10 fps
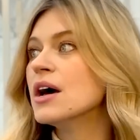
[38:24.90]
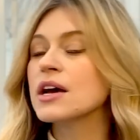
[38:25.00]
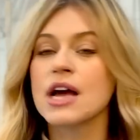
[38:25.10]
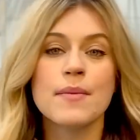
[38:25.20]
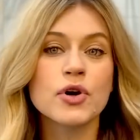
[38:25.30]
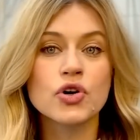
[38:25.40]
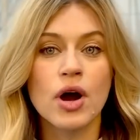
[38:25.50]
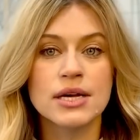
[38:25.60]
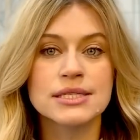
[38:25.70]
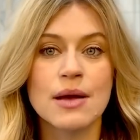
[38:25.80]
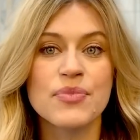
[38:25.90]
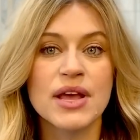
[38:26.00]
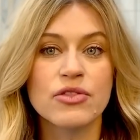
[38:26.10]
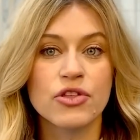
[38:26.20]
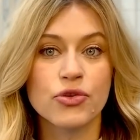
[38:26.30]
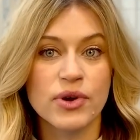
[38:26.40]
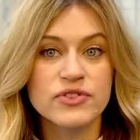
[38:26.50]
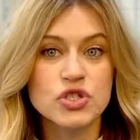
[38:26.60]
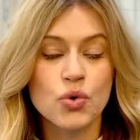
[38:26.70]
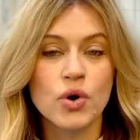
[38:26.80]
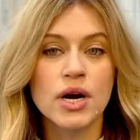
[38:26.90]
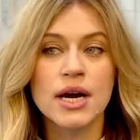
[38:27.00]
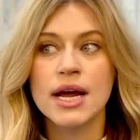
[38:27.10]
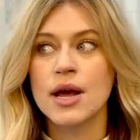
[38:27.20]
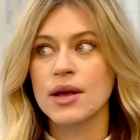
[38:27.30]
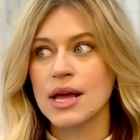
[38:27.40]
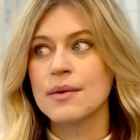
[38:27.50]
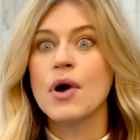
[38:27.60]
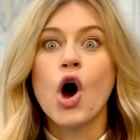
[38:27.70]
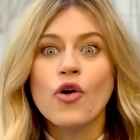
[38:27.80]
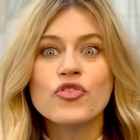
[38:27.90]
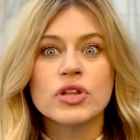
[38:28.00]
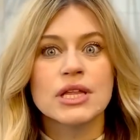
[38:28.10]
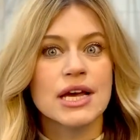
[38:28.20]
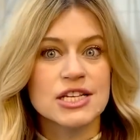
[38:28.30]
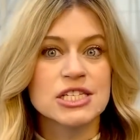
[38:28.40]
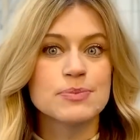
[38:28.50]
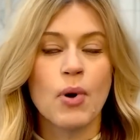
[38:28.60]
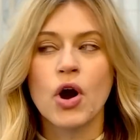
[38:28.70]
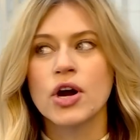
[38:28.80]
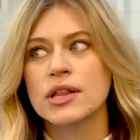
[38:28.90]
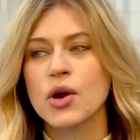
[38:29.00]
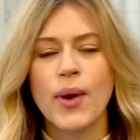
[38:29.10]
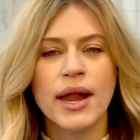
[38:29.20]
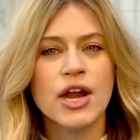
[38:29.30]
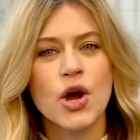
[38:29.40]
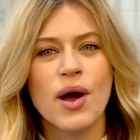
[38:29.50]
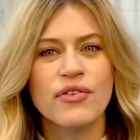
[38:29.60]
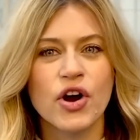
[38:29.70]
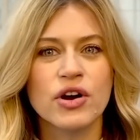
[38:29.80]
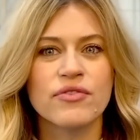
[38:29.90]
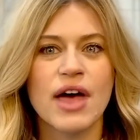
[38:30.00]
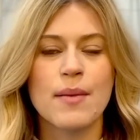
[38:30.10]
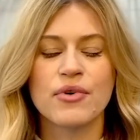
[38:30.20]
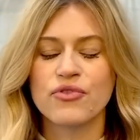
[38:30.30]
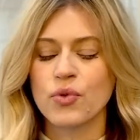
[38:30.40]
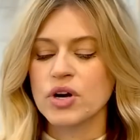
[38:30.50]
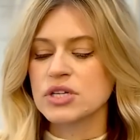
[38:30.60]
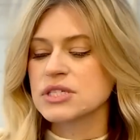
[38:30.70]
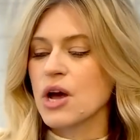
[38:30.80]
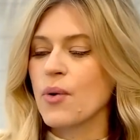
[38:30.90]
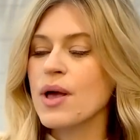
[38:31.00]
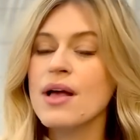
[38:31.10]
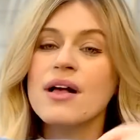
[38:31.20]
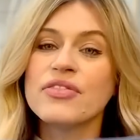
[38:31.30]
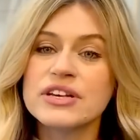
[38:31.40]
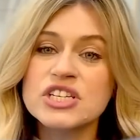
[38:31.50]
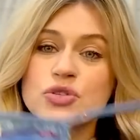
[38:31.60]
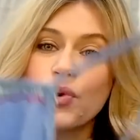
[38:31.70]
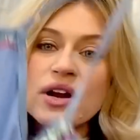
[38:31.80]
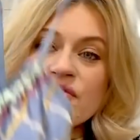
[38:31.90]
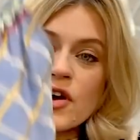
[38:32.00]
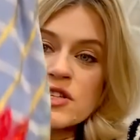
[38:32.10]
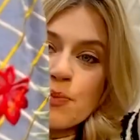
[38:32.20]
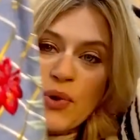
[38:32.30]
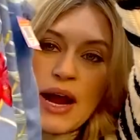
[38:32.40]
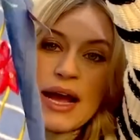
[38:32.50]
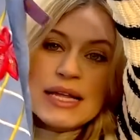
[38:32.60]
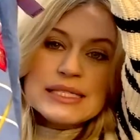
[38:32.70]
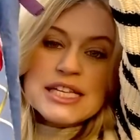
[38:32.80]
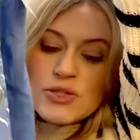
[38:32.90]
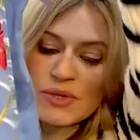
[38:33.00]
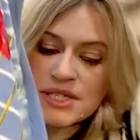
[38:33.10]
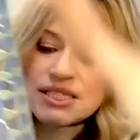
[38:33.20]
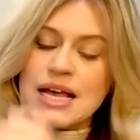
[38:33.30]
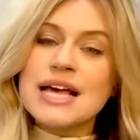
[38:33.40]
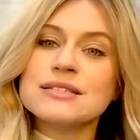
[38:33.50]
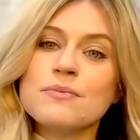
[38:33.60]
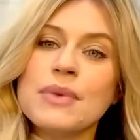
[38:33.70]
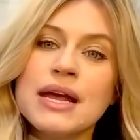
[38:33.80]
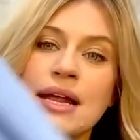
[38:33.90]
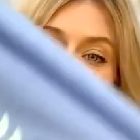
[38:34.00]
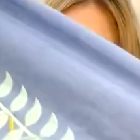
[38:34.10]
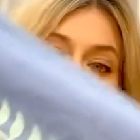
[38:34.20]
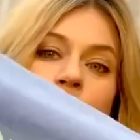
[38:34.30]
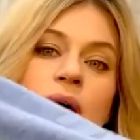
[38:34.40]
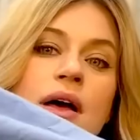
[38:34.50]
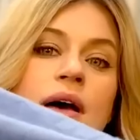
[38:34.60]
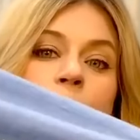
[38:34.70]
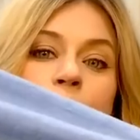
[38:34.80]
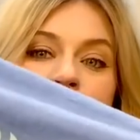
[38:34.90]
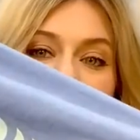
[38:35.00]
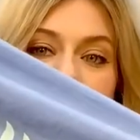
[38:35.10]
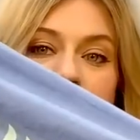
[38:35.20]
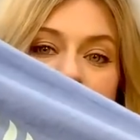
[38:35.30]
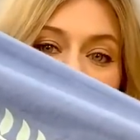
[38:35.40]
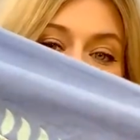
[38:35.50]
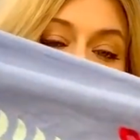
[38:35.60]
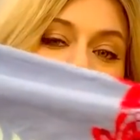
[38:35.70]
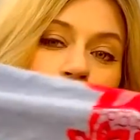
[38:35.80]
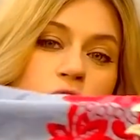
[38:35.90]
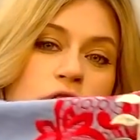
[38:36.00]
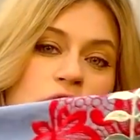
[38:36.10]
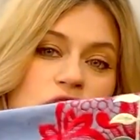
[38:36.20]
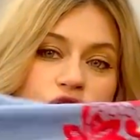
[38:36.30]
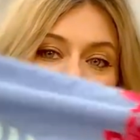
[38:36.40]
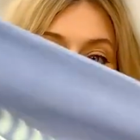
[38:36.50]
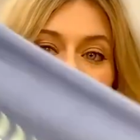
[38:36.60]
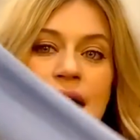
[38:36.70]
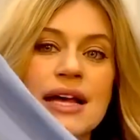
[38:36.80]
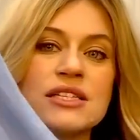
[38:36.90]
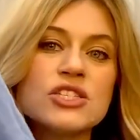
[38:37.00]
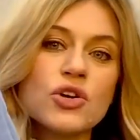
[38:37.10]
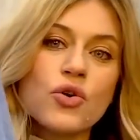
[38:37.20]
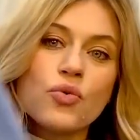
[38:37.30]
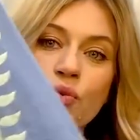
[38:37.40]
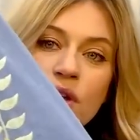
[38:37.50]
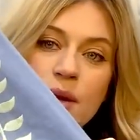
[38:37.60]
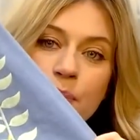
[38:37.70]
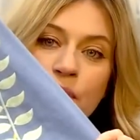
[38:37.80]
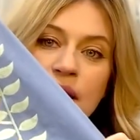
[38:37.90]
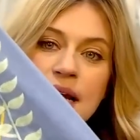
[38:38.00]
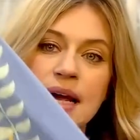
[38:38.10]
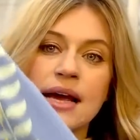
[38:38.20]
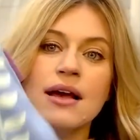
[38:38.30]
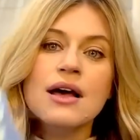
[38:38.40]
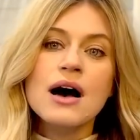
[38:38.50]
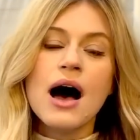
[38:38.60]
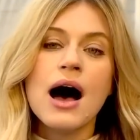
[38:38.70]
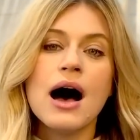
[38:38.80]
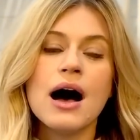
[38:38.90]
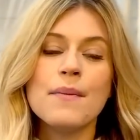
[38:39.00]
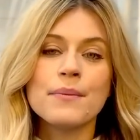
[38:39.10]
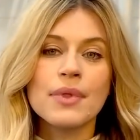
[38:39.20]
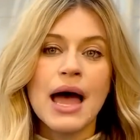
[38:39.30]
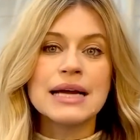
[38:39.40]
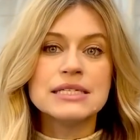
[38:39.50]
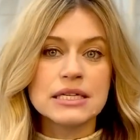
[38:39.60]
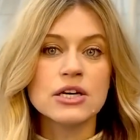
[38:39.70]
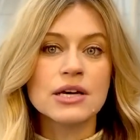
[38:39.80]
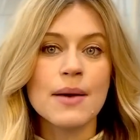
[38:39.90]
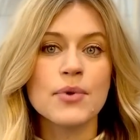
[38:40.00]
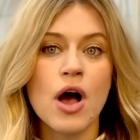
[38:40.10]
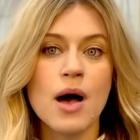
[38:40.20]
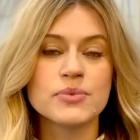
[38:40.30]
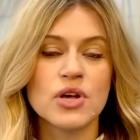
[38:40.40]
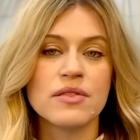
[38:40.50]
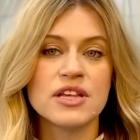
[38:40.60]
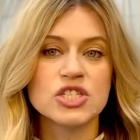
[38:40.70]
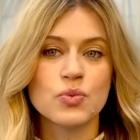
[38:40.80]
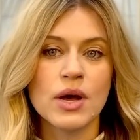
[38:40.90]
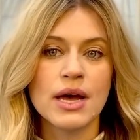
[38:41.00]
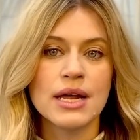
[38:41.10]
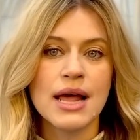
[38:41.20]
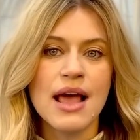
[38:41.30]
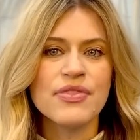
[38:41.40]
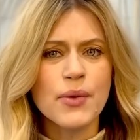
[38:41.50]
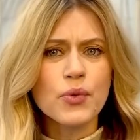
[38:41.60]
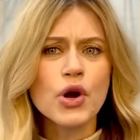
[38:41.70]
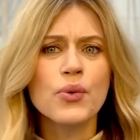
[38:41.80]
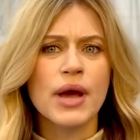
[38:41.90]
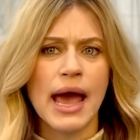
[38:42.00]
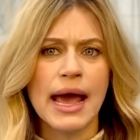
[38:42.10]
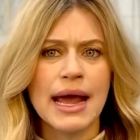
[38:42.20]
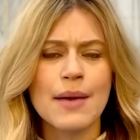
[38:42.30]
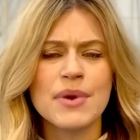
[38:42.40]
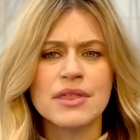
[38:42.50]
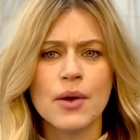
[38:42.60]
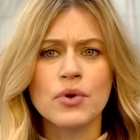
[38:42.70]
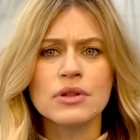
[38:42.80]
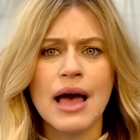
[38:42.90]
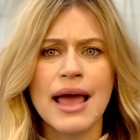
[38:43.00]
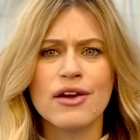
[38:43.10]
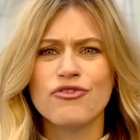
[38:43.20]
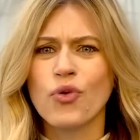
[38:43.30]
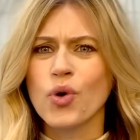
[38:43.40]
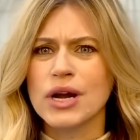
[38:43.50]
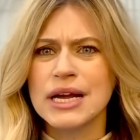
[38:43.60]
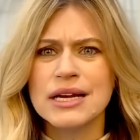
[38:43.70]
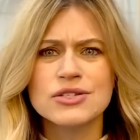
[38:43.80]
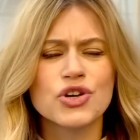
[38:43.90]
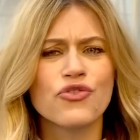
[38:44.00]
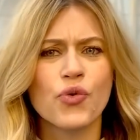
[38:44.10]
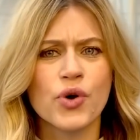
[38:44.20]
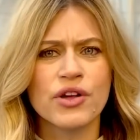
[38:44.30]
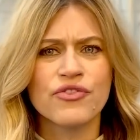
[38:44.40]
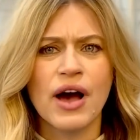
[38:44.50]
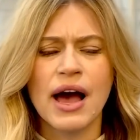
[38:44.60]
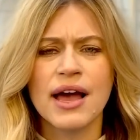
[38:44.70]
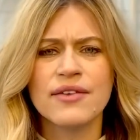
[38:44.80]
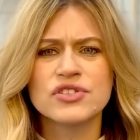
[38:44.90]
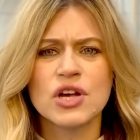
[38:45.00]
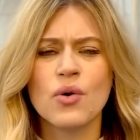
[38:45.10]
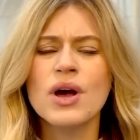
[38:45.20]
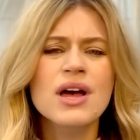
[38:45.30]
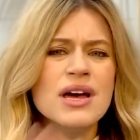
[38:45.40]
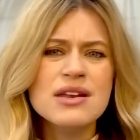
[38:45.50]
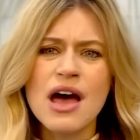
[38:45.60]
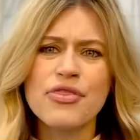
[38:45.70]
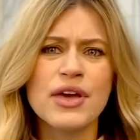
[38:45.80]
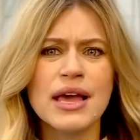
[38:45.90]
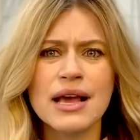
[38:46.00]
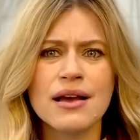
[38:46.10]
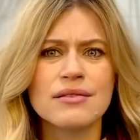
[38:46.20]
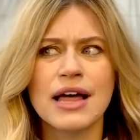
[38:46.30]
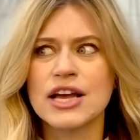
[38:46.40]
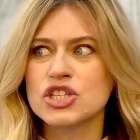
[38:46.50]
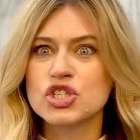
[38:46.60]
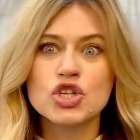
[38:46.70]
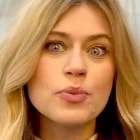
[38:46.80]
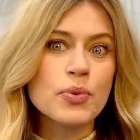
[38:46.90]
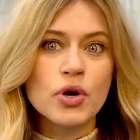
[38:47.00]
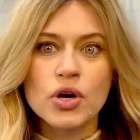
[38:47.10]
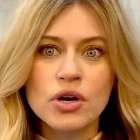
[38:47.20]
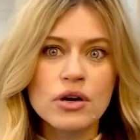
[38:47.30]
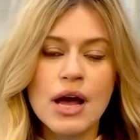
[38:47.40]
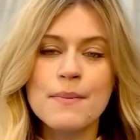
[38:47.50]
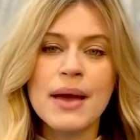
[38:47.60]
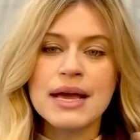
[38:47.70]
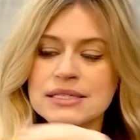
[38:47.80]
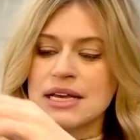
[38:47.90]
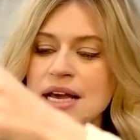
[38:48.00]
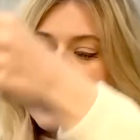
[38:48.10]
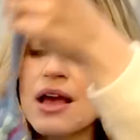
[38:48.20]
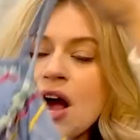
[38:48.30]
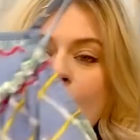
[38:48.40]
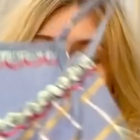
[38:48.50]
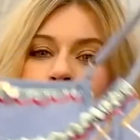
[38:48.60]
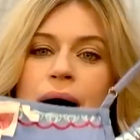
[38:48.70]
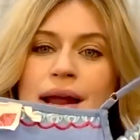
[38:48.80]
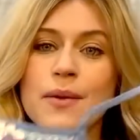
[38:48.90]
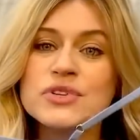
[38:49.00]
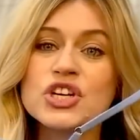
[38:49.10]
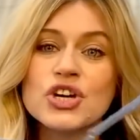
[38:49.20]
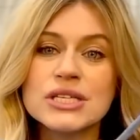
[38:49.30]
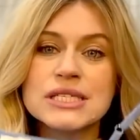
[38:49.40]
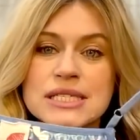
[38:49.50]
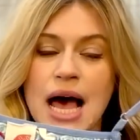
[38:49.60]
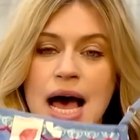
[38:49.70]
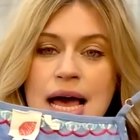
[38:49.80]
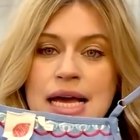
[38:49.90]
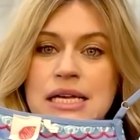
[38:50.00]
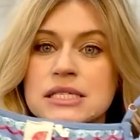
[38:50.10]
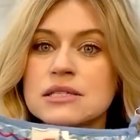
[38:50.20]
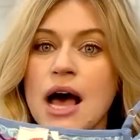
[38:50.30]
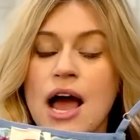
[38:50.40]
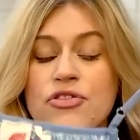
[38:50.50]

come across something in the thrift store, it can hopefully like spark like, wait, I know I've heard of that before. So this is one of those brands. This one's a size medium, midi embroidered dress, really pretty. I did look up comps on this one, and they were okay. I mean, they were like 40 to 45, so nothing like super amazing, but it was a good size. I